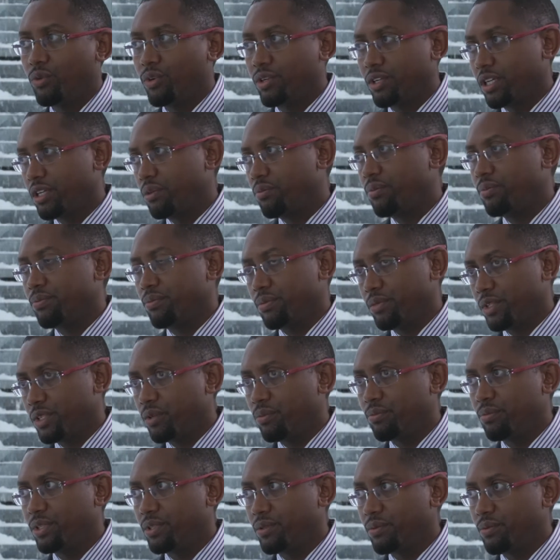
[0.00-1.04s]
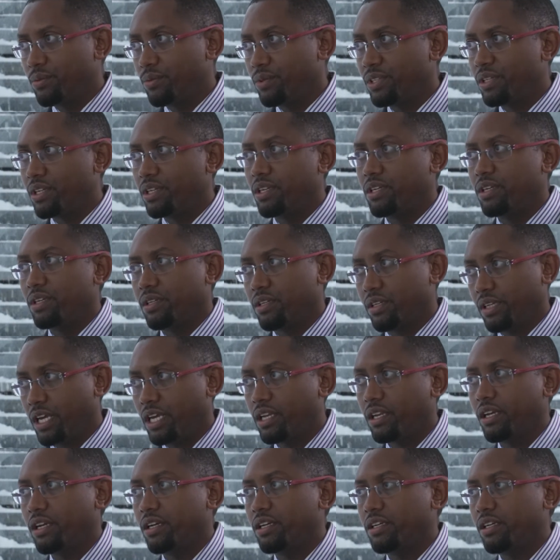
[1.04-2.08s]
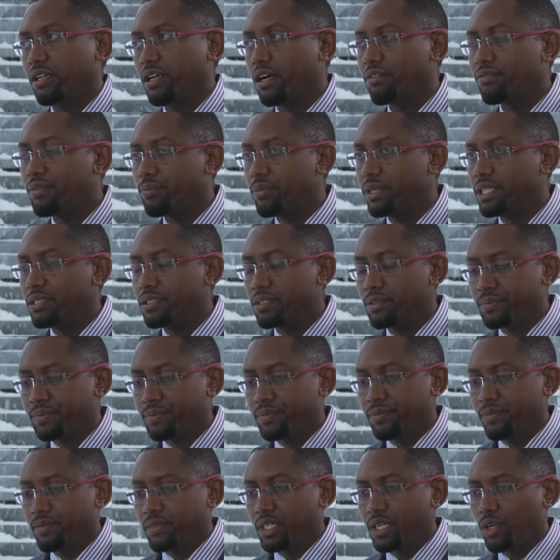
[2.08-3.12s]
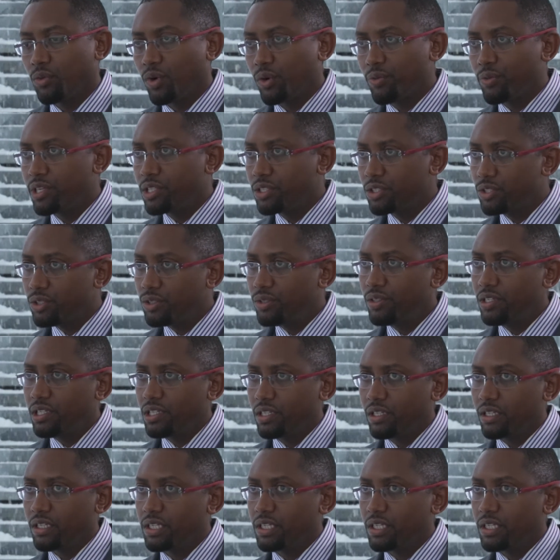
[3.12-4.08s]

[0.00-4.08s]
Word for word: working, you know, with the Kenyan government. And what we're doing